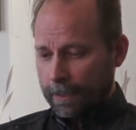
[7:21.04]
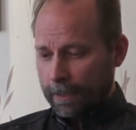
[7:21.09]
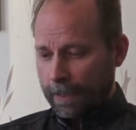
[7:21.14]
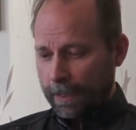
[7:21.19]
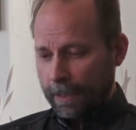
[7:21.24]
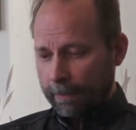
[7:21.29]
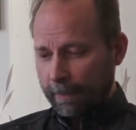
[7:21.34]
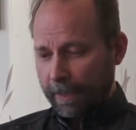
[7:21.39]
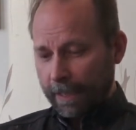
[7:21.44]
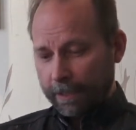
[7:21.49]

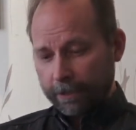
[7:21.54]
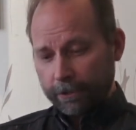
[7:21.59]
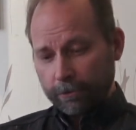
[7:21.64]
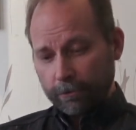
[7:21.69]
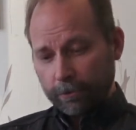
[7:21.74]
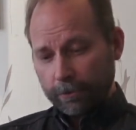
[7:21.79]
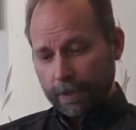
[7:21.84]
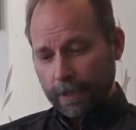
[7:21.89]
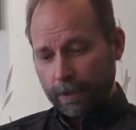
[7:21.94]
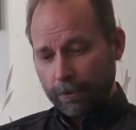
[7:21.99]
NMEA
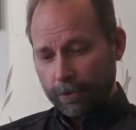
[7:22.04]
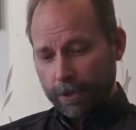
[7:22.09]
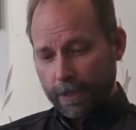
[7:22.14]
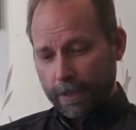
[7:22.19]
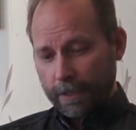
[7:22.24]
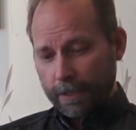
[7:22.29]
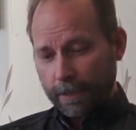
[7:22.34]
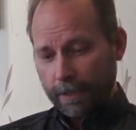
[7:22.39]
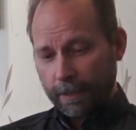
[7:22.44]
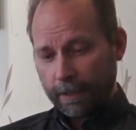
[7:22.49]

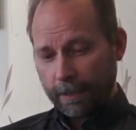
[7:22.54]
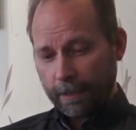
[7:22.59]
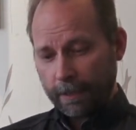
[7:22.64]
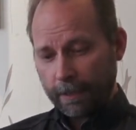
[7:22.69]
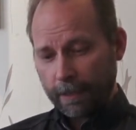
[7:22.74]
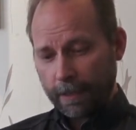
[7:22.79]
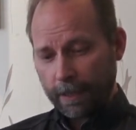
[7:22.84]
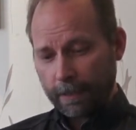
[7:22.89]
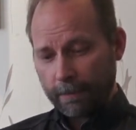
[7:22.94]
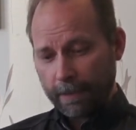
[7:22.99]
2000
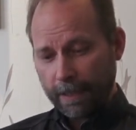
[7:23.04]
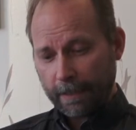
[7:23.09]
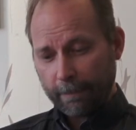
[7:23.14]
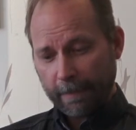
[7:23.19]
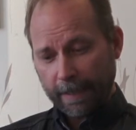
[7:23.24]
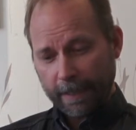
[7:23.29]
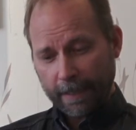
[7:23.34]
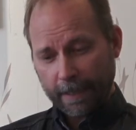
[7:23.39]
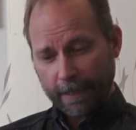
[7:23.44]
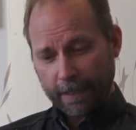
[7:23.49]

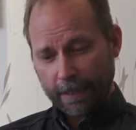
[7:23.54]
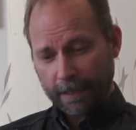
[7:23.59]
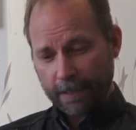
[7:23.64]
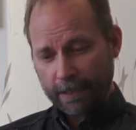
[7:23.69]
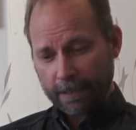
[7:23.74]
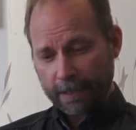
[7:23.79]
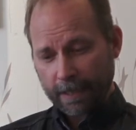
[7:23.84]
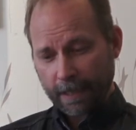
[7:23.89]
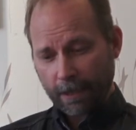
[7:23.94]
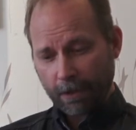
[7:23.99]
NMEA
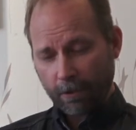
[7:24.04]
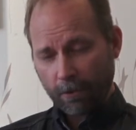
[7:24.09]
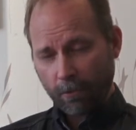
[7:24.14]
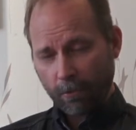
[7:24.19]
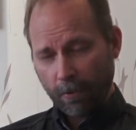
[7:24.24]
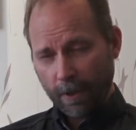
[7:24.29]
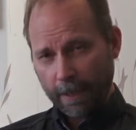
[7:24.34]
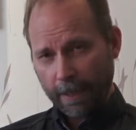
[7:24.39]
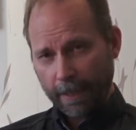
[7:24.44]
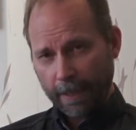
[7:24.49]

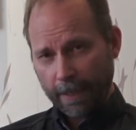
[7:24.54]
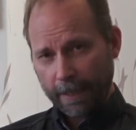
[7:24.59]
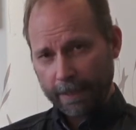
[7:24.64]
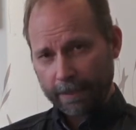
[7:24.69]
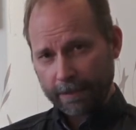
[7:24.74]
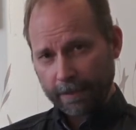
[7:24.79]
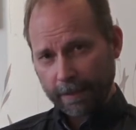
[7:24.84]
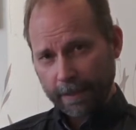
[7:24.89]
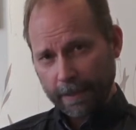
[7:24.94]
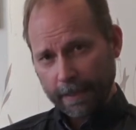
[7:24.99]

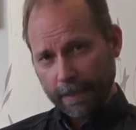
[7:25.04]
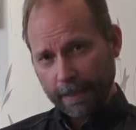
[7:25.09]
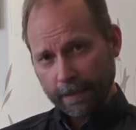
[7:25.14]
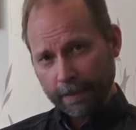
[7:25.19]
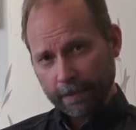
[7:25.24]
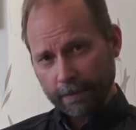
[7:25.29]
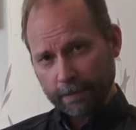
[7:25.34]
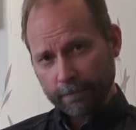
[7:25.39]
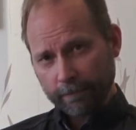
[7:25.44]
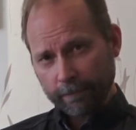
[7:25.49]

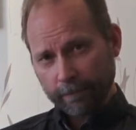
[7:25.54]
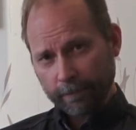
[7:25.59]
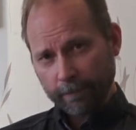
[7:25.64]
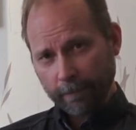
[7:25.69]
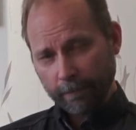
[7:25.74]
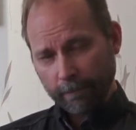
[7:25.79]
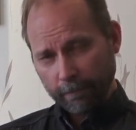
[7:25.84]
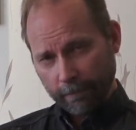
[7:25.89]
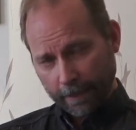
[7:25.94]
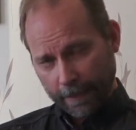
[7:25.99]
0183
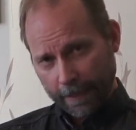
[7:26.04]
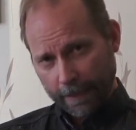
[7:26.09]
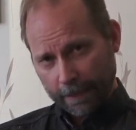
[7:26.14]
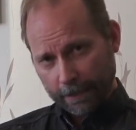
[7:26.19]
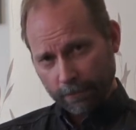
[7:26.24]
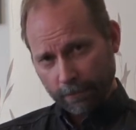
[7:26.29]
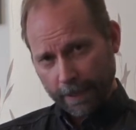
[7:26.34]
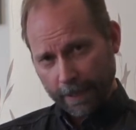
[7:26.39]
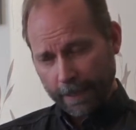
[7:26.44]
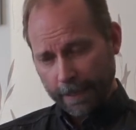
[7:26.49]

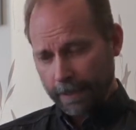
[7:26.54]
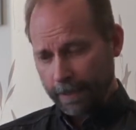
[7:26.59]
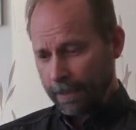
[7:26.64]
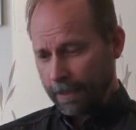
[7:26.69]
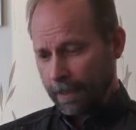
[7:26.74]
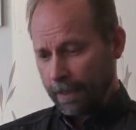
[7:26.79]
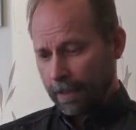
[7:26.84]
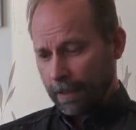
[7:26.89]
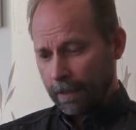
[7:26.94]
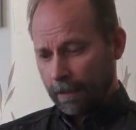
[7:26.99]
gateway
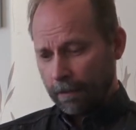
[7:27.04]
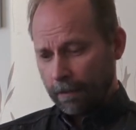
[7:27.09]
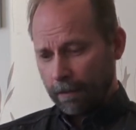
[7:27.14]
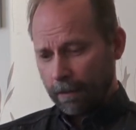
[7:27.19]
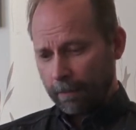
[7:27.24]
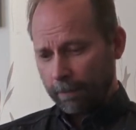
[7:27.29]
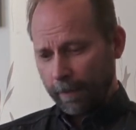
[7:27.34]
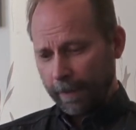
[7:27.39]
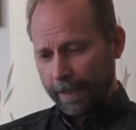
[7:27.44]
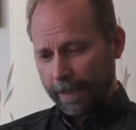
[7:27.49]

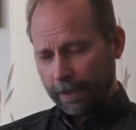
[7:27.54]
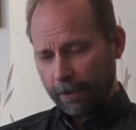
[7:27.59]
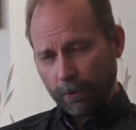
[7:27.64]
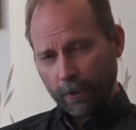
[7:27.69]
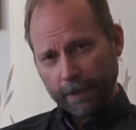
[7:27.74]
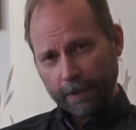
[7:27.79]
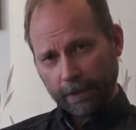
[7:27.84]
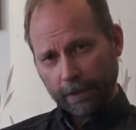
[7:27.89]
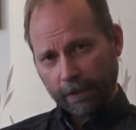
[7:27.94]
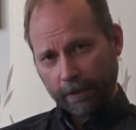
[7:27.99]
are playing
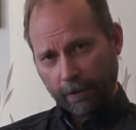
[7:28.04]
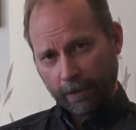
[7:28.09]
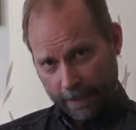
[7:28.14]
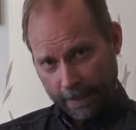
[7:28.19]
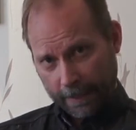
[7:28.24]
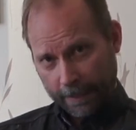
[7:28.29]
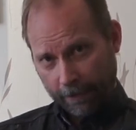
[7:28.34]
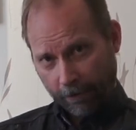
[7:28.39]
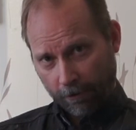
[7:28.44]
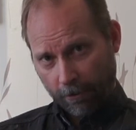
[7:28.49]
quite a
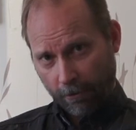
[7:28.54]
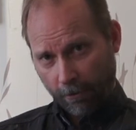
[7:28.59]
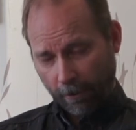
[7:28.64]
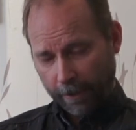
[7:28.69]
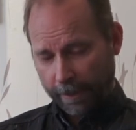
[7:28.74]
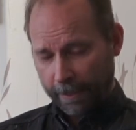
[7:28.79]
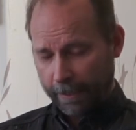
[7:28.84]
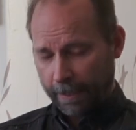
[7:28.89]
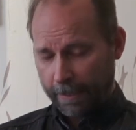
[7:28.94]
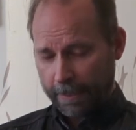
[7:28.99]
key
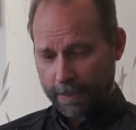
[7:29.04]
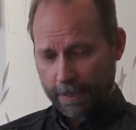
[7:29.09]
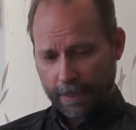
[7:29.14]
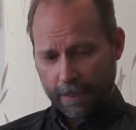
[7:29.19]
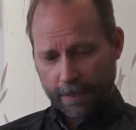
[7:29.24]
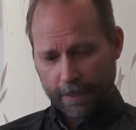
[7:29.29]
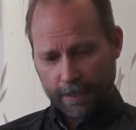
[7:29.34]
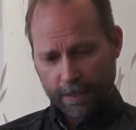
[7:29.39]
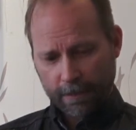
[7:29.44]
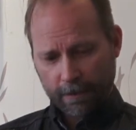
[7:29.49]
role in
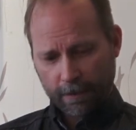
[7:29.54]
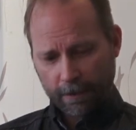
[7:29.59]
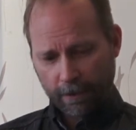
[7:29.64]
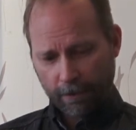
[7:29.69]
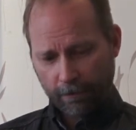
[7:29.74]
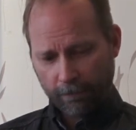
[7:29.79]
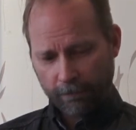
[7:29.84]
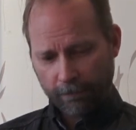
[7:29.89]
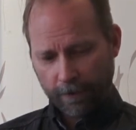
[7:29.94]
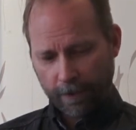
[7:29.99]
this
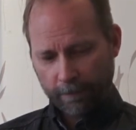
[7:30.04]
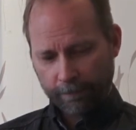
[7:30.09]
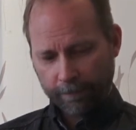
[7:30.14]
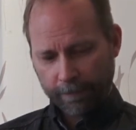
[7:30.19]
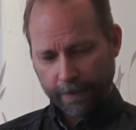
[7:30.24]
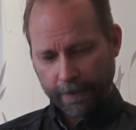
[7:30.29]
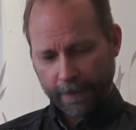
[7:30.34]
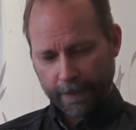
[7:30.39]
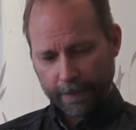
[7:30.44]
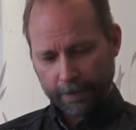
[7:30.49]
kind of
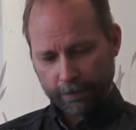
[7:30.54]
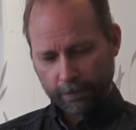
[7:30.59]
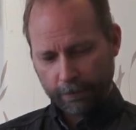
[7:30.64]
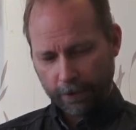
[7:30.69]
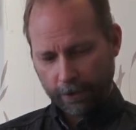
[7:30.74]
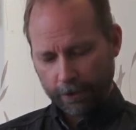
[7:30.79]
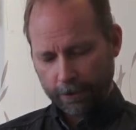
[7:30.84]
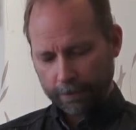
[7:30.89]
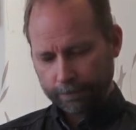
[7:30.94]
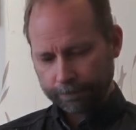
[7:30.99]

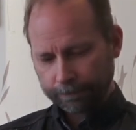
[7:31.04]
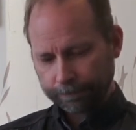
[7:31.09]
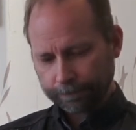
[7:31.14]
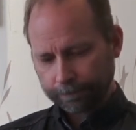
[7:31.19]
network.